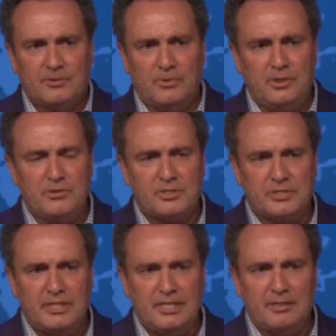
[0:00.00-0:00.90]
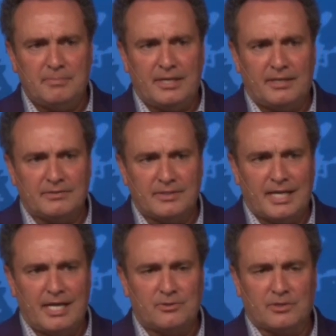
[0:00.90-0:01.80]
When you study
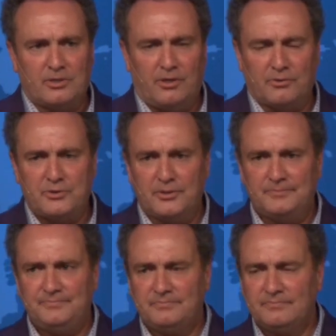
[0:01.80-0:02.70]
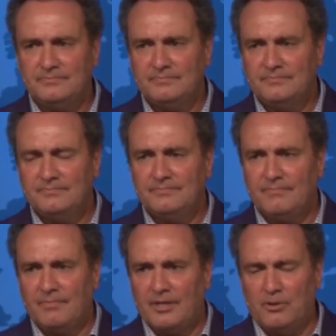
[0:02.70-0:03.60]
about agriculture,
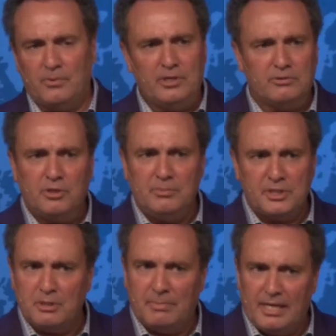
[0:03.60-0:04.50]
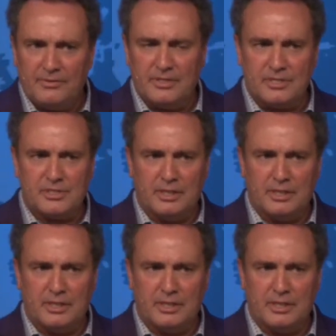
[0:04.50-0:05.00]
and we don't know much about this